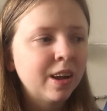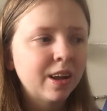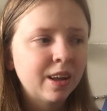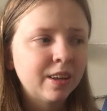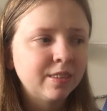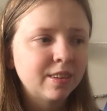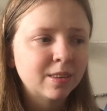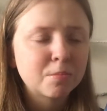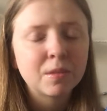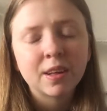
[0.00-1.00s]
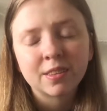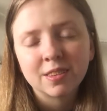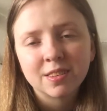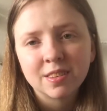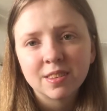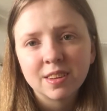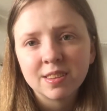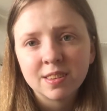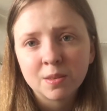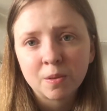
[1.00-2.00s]
And yes, Plath is,
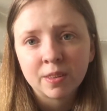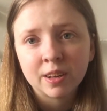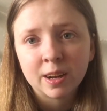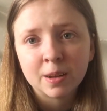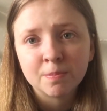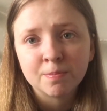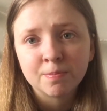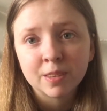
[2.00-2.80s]
is the one that I'm